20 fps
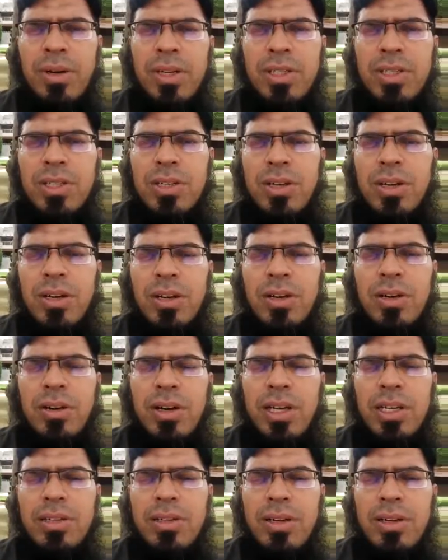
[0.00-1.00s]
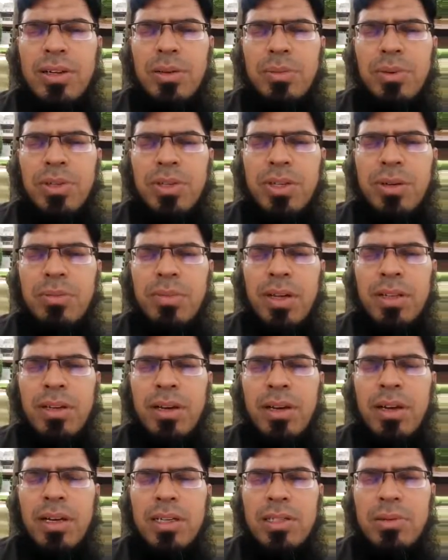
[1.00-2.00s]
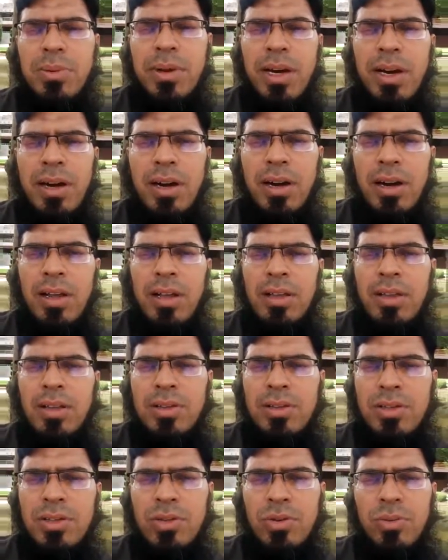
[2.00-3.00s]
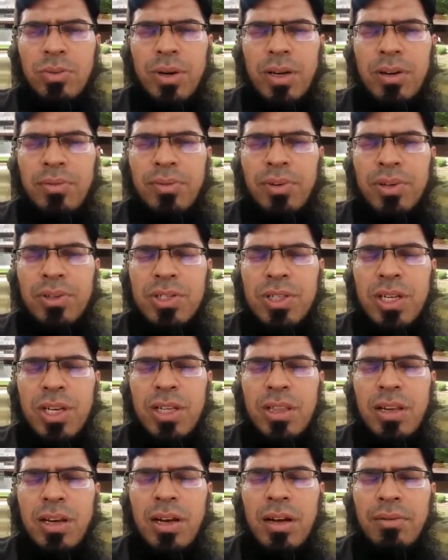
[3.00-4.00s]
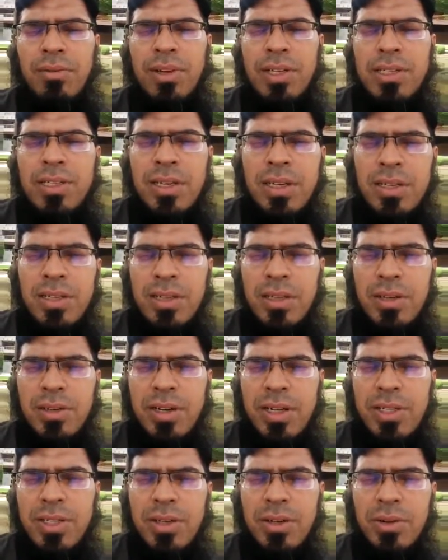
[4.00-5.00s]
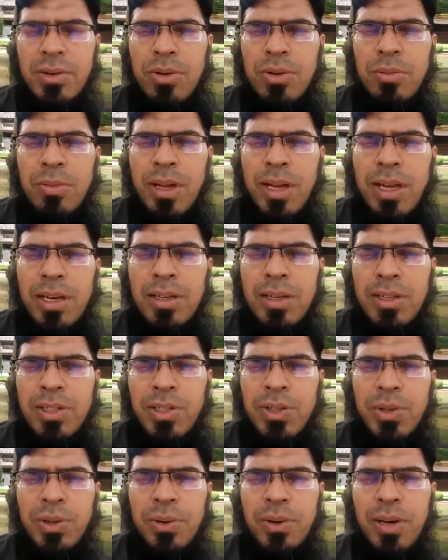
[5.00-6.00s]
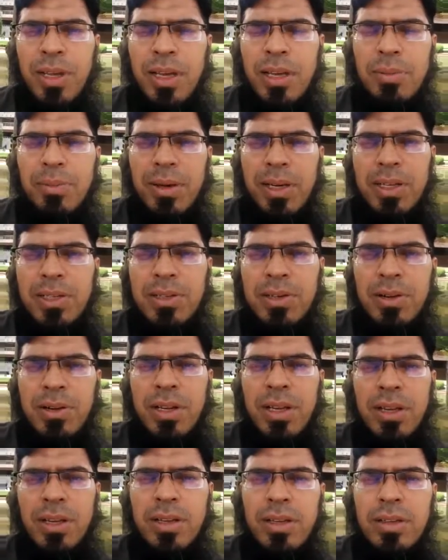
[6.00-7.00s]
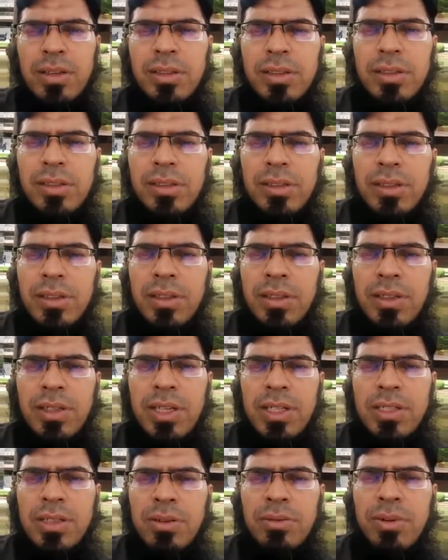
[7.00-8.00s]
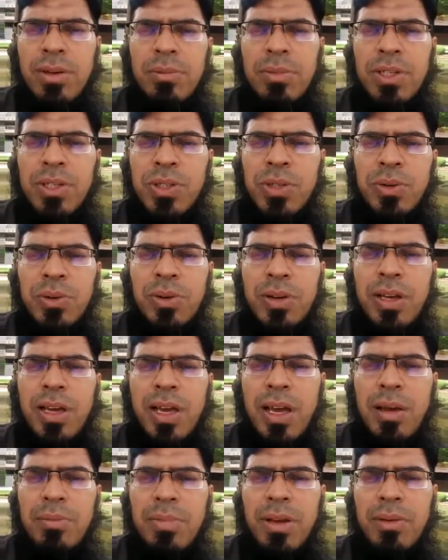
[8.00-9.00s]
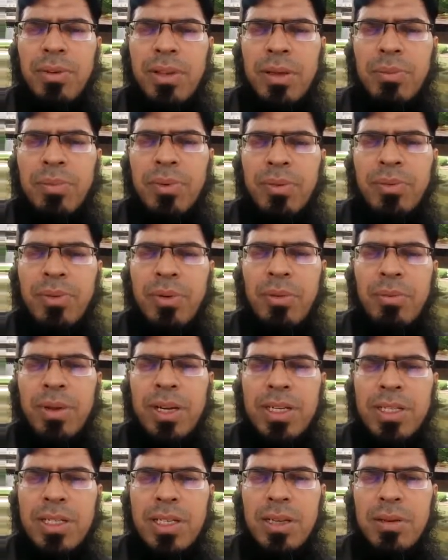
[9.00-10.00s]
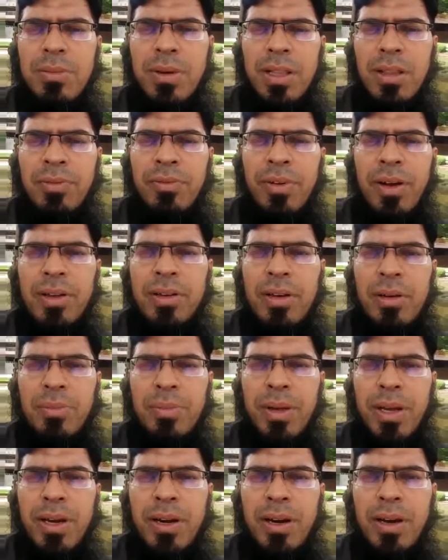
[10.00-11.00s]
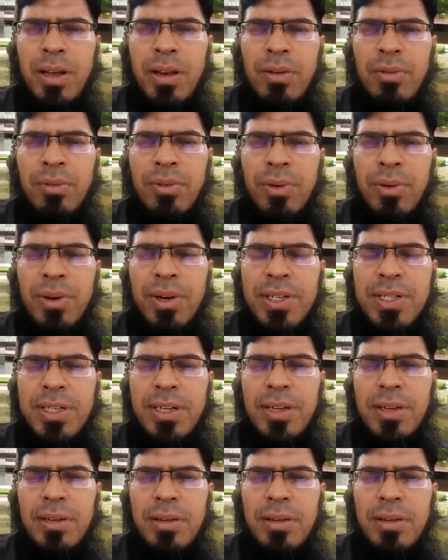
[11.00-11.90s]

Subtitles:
what a great contribution by the last player. So wonderful to see the lovely scene in the dressing room, and surely Pakistani nation will be surely happy with the performance by the final player. And of course,